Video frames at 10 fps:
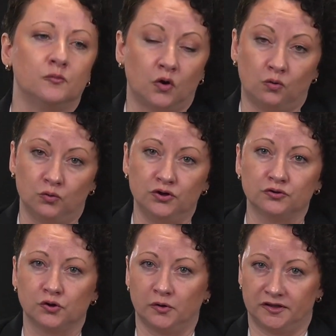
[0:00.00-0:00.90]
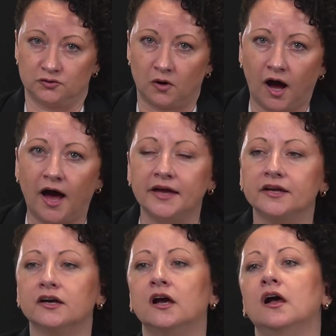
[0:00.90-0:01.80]
Who you're going to
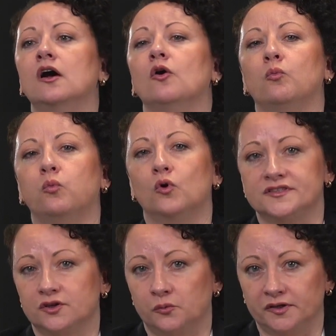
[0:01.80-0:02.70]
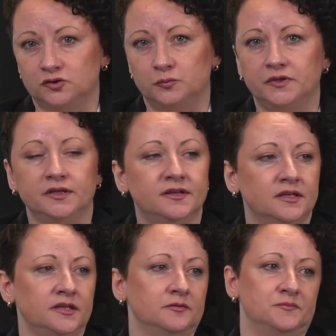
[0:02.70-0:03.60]
hire? What's going to be the